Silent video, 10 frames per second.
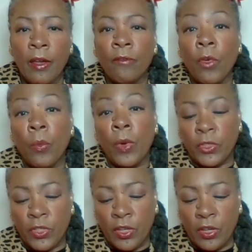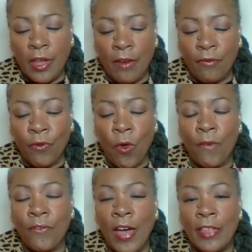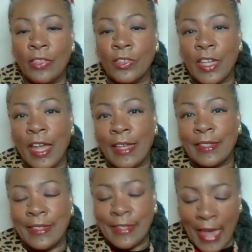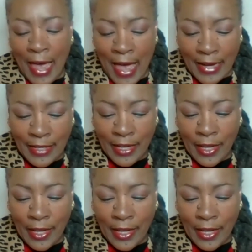for which their forefathers had sighed.